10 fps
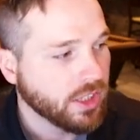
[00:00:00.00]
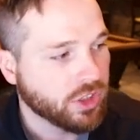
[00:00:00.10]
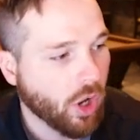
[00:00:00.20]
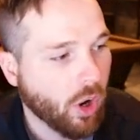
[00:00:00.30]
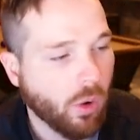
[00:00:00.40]

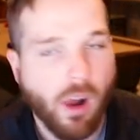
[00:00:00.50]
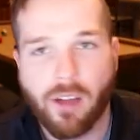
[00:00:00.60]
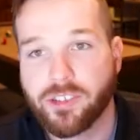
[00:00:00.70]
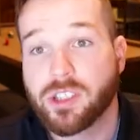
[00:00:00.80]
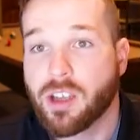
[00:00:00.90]
So
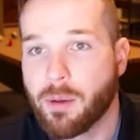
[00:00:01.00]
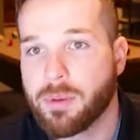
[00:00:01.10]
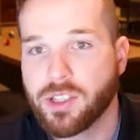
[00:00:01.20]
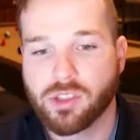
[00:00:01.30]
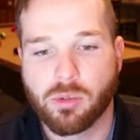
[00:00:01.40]
obviously
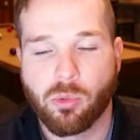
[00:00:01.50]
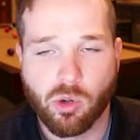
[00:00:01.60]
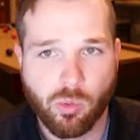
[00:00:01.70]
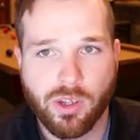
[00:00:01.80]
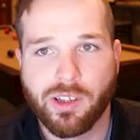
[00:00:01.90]
companies are
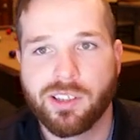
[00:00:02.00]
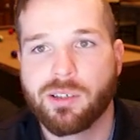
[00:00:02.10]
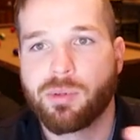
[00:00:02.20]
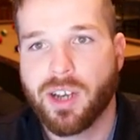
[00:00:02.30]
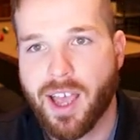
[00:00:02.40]
more willing
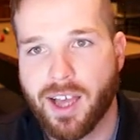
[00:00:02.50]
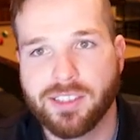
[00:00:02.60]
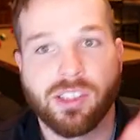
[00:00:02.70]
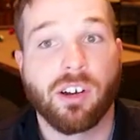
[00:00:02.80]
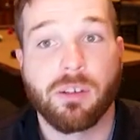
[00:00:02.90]
to put
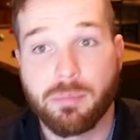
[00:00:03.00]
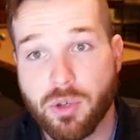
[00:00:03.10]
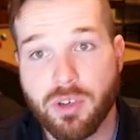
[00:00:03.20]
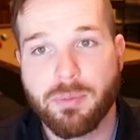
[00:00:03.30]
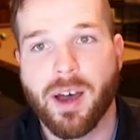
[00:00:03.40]
ads on
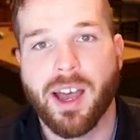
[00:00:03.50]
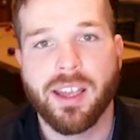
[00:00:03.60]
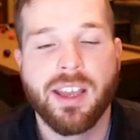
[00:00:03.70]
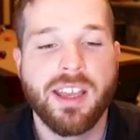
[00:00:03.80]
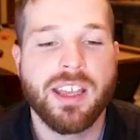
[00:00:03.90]
PewDiePie,